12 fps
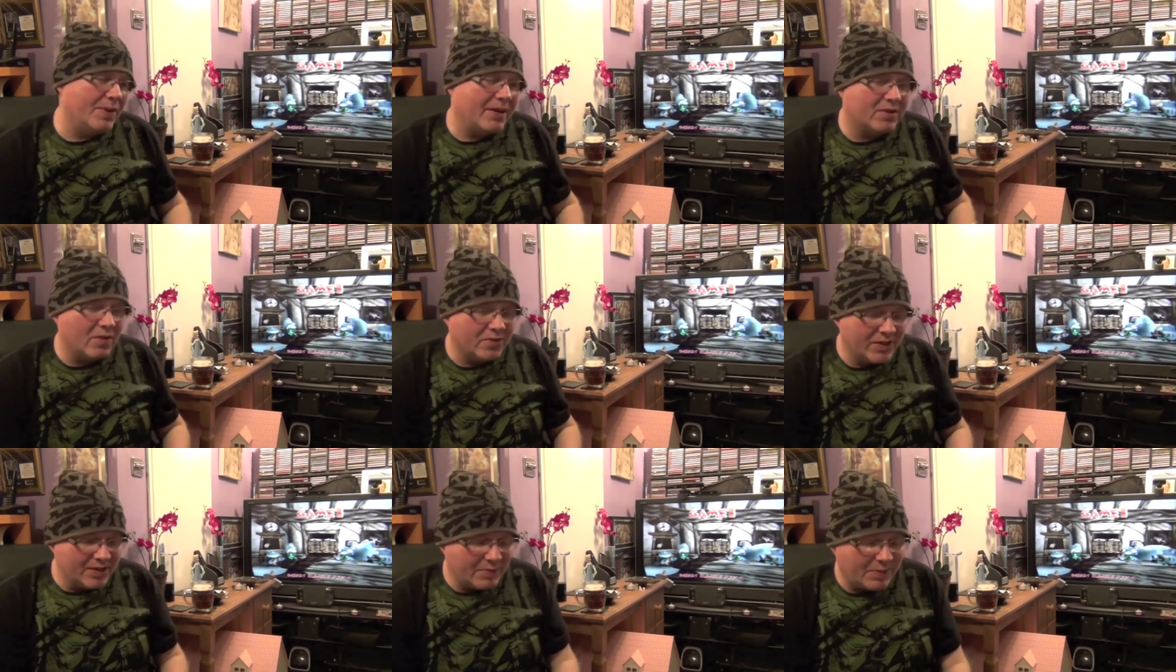big as
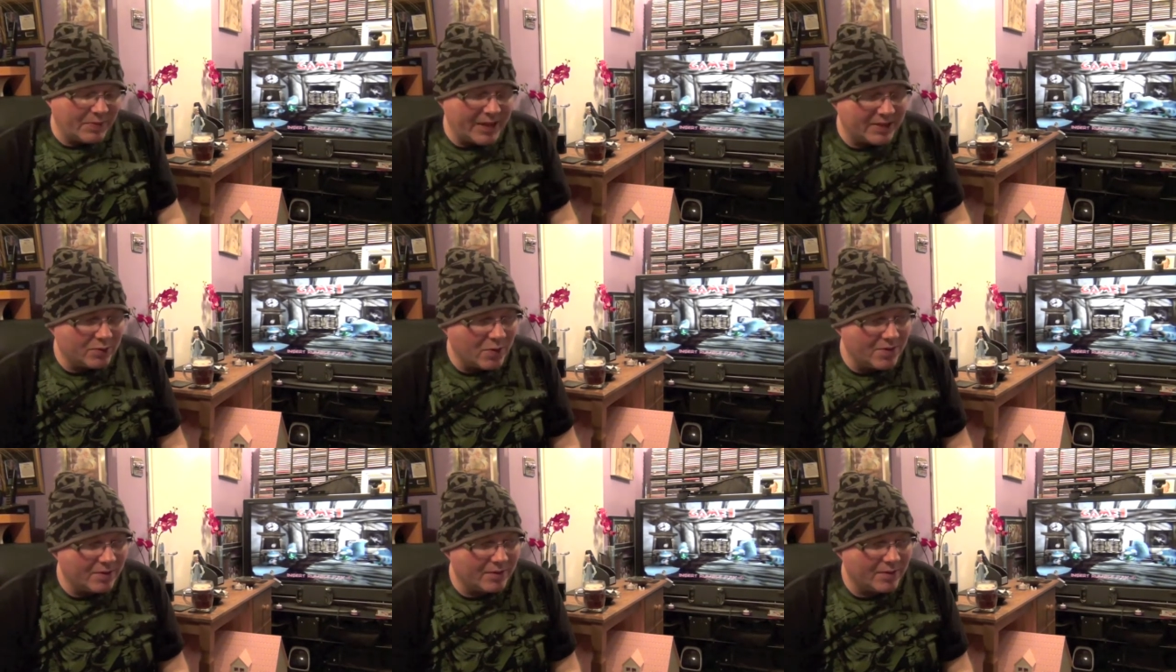obviously as my
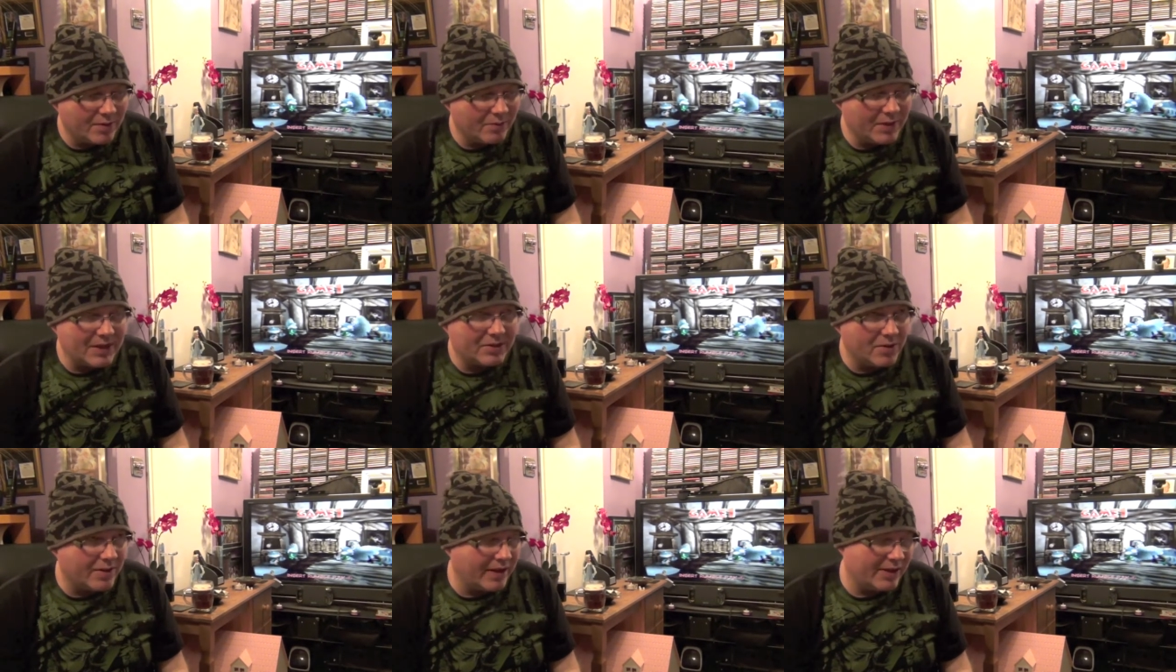PS1,
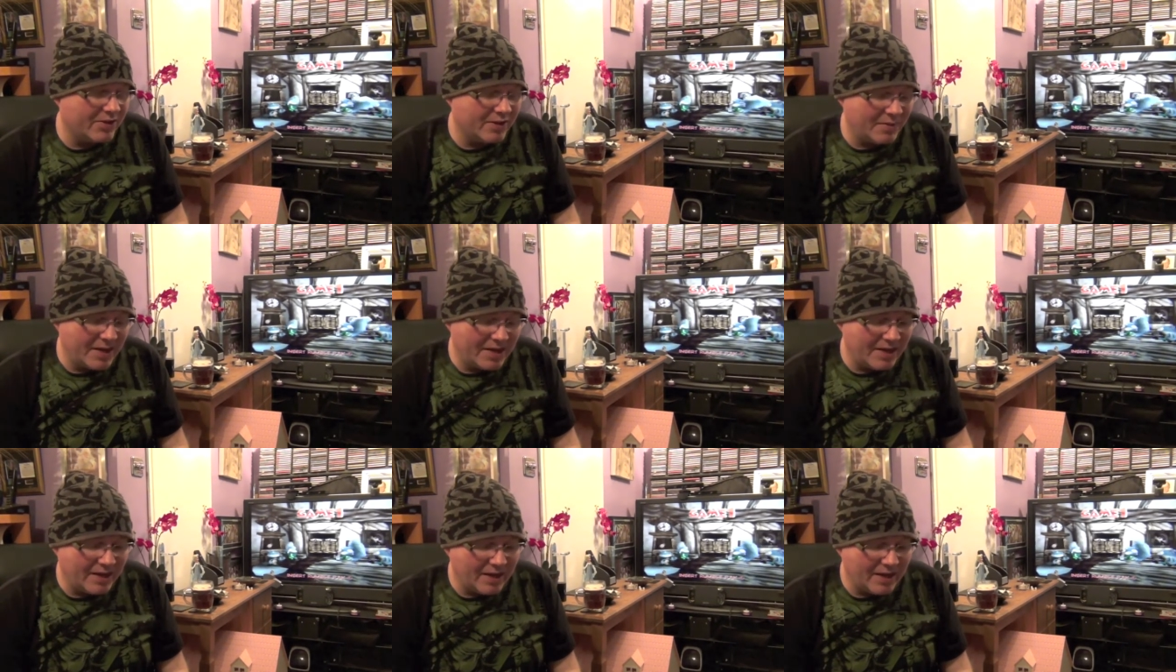PS2 collection. I mean.